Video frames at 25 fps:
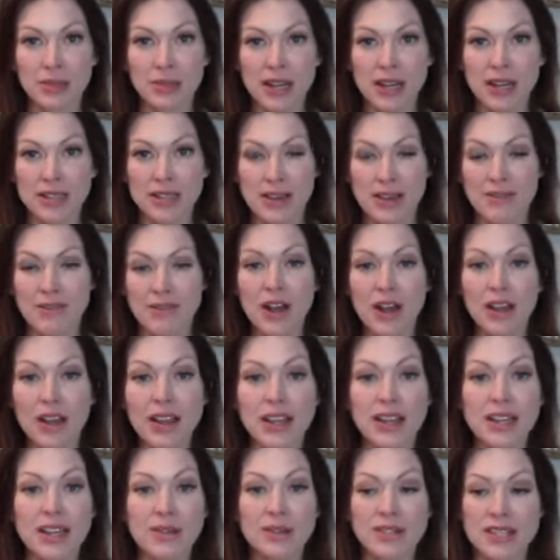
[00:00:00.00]
because I felt
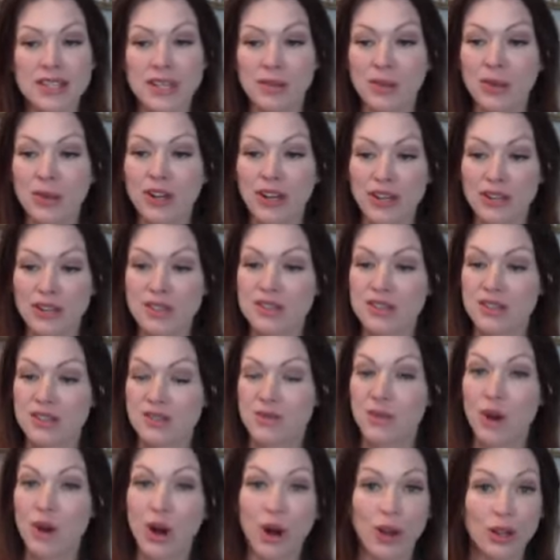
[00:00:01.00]
like it was someone else's
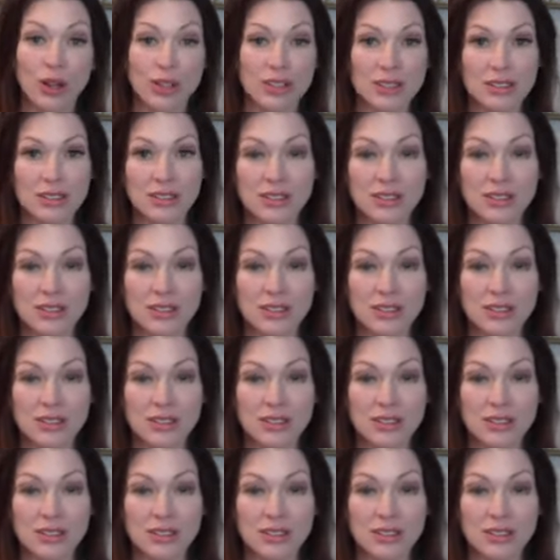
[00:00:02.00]
fault.